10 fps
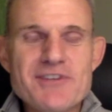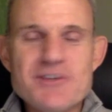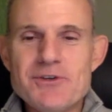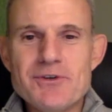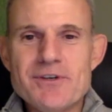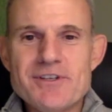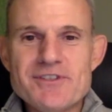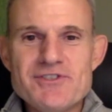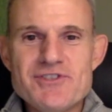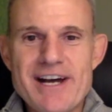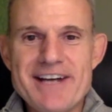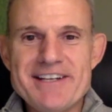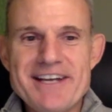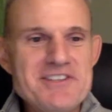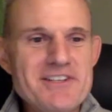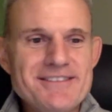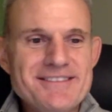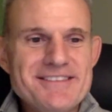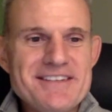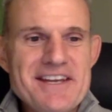to John Henden.
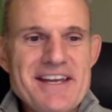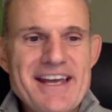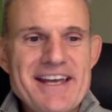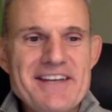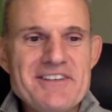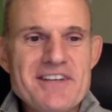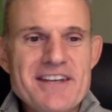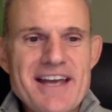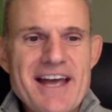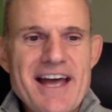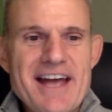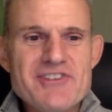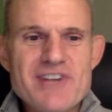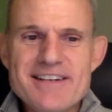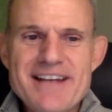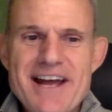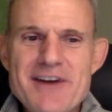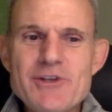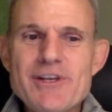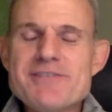And John, how
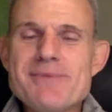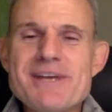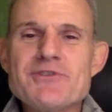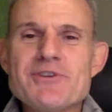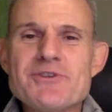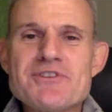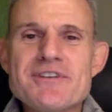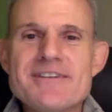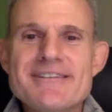do you like to be introduced?